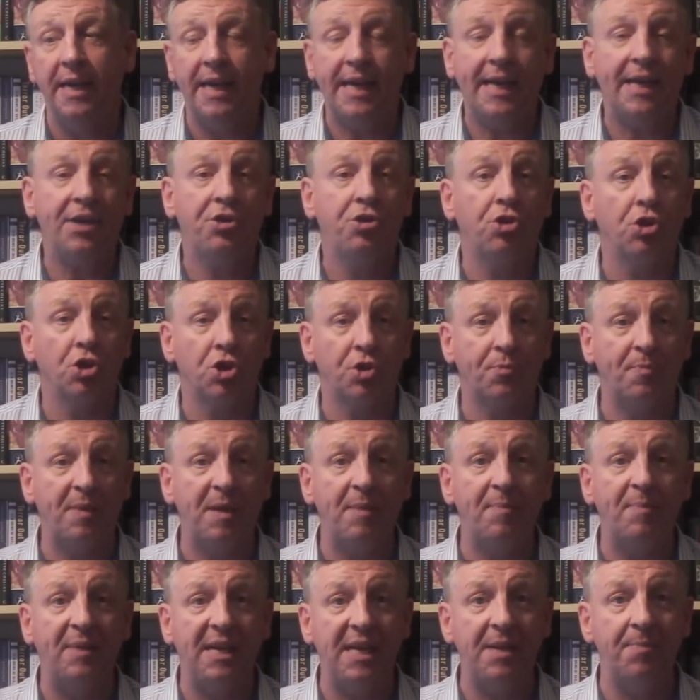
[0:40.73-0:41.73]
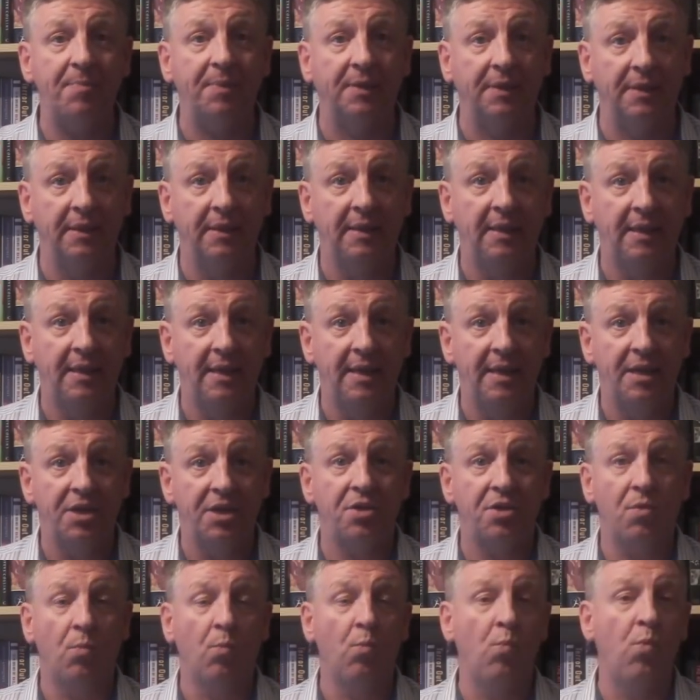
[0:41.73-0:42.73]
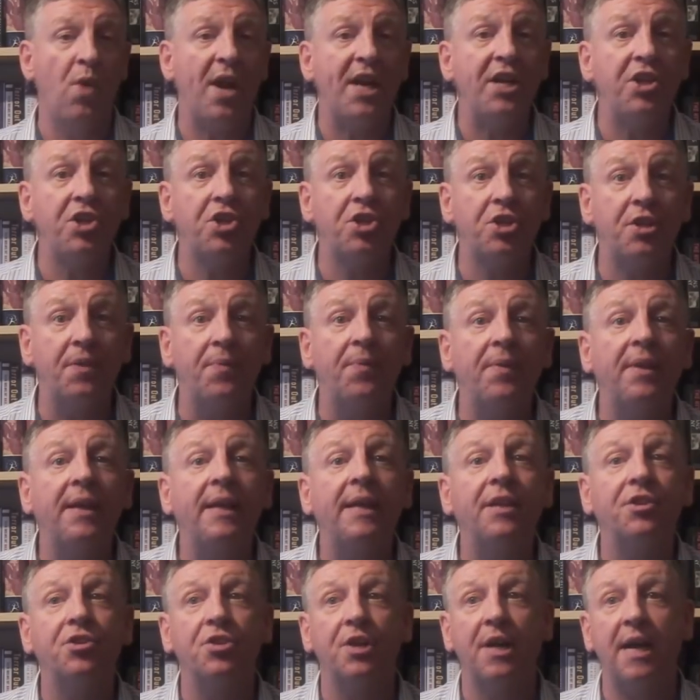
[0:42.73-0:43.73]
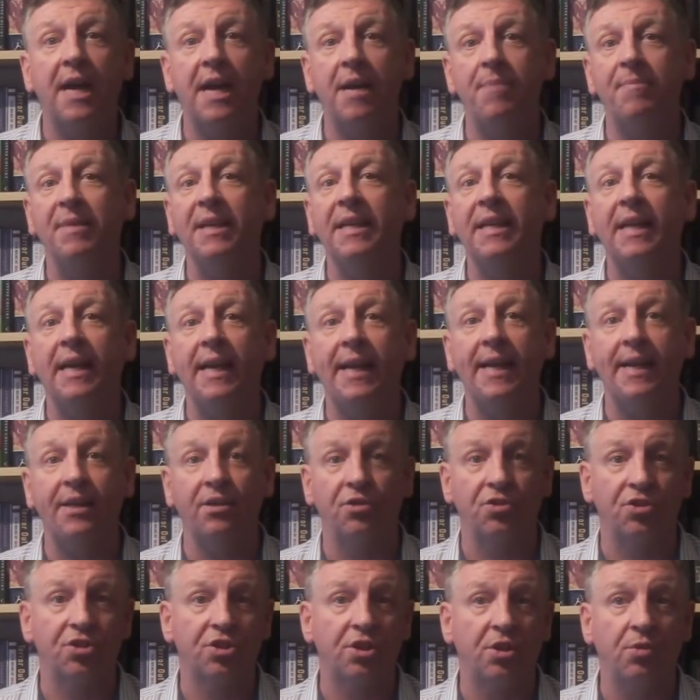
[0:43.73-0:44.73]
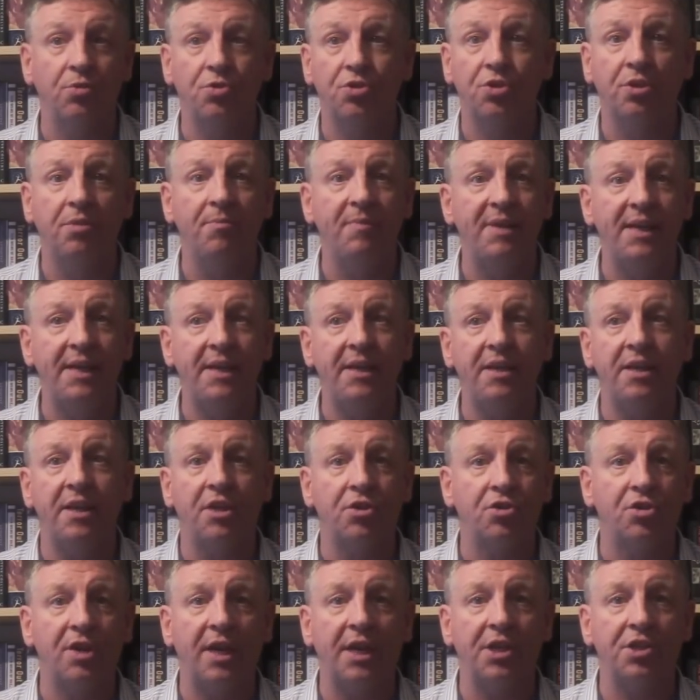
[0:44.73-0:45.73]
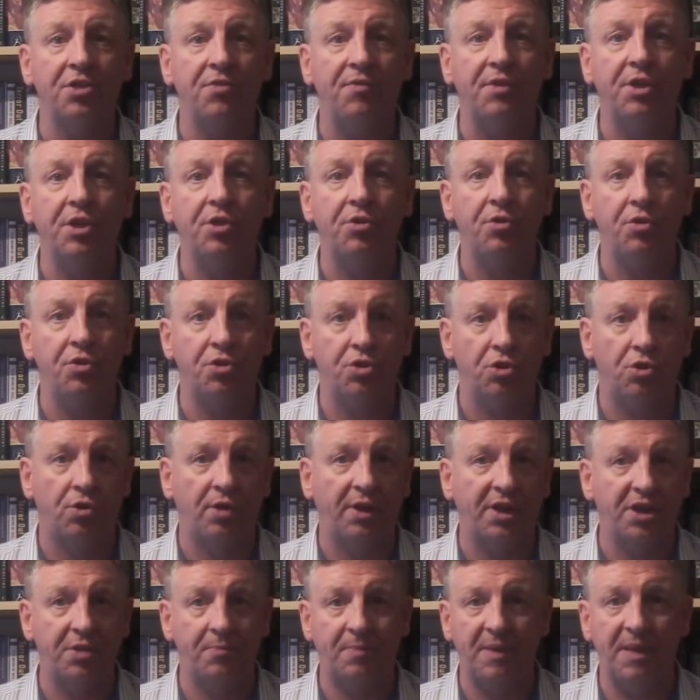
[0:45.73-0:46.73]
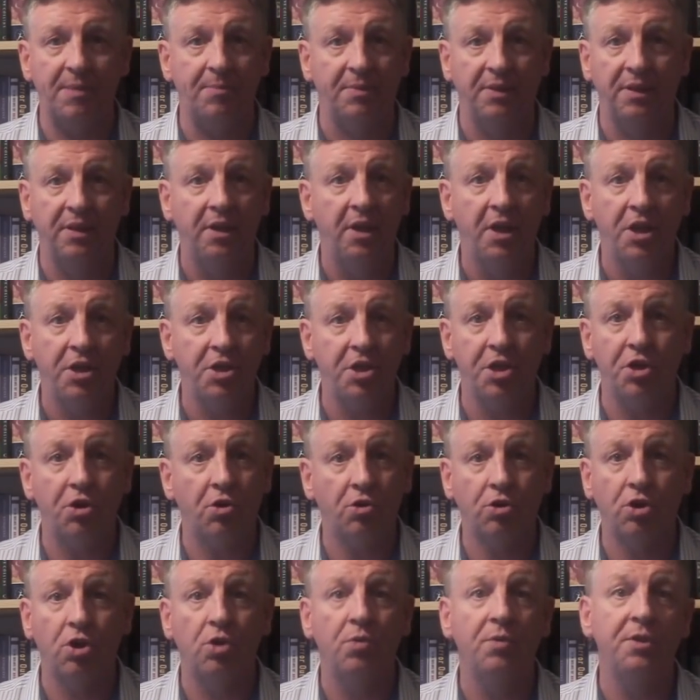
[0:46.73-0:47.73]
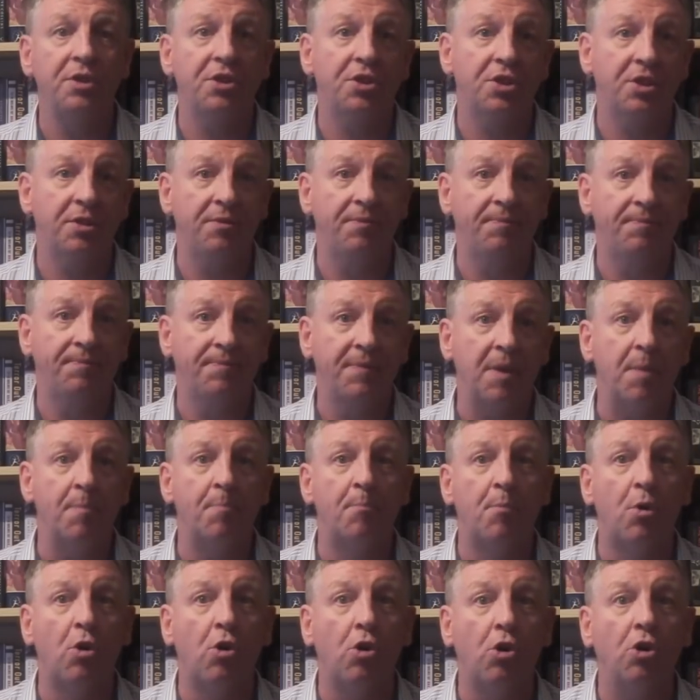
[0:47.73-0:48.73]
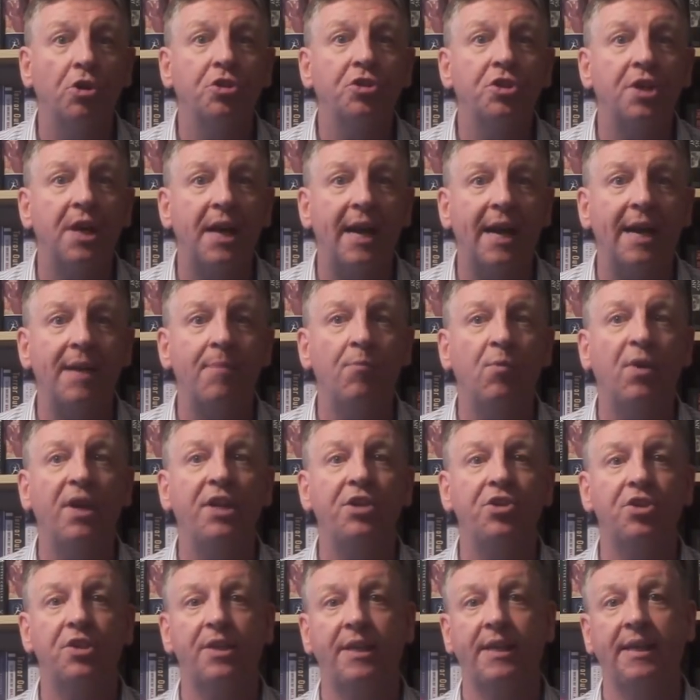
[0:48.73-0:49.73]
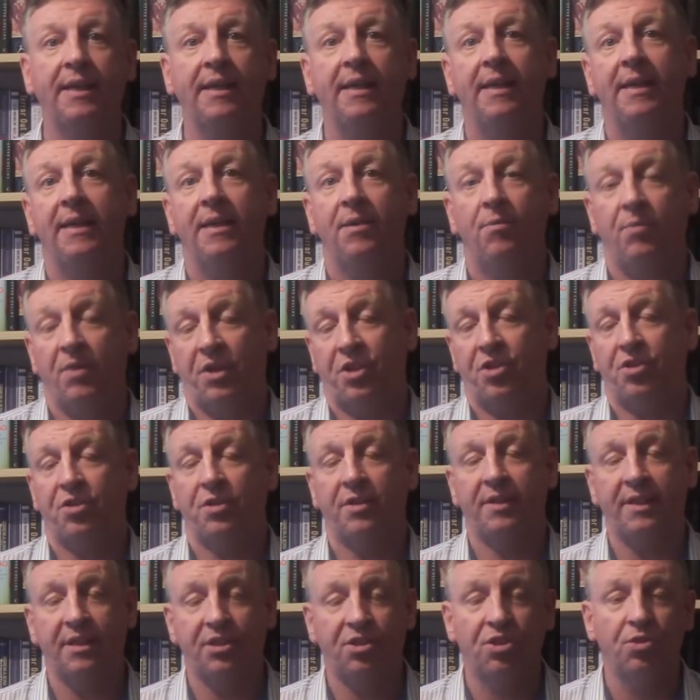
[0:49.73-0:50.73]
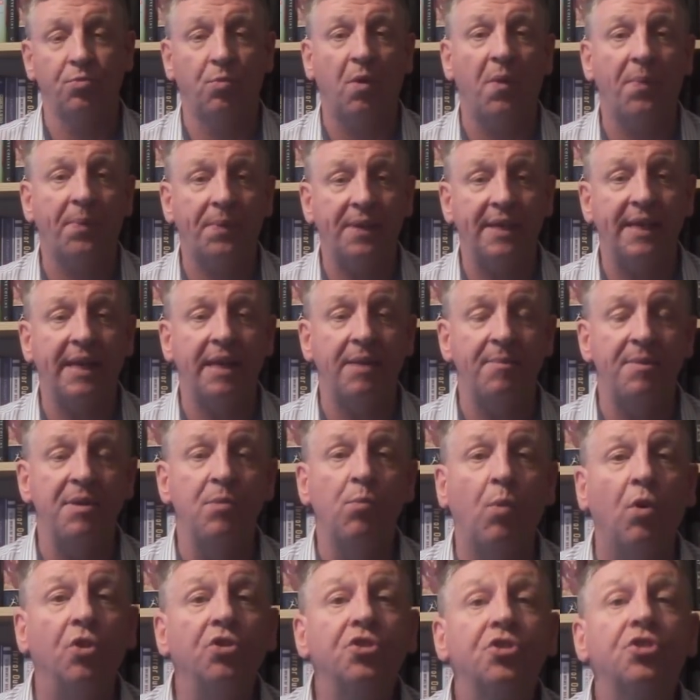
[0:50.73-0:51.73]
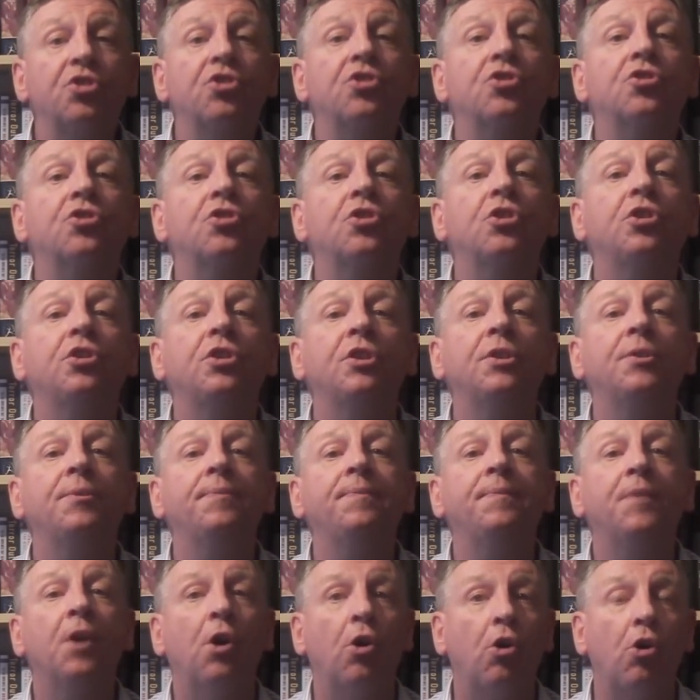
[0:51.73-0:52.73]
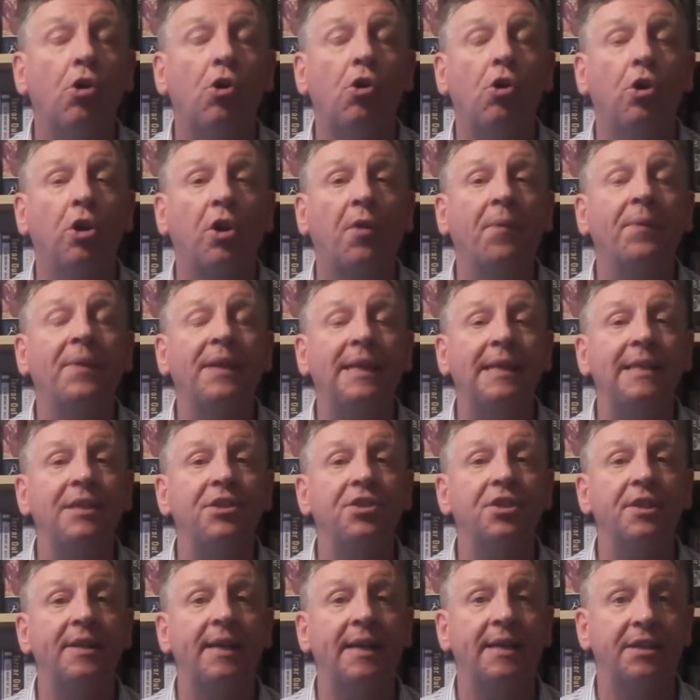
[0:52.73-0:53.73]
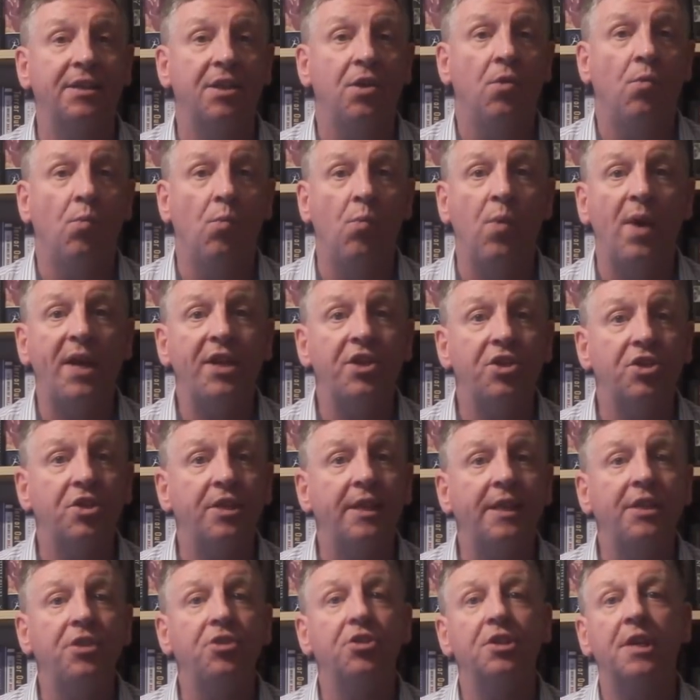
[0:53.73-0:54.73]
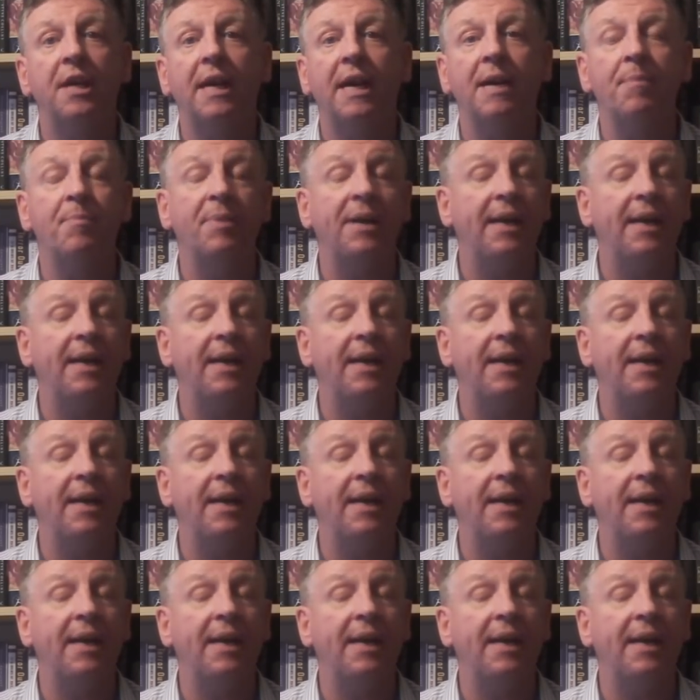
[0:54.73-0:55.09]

It'd just be people wasting their time again on social media trying to recruit all these people. You're not going to. More time wasting, which this is what the enemy wants us to do. All on the internet, wasting time.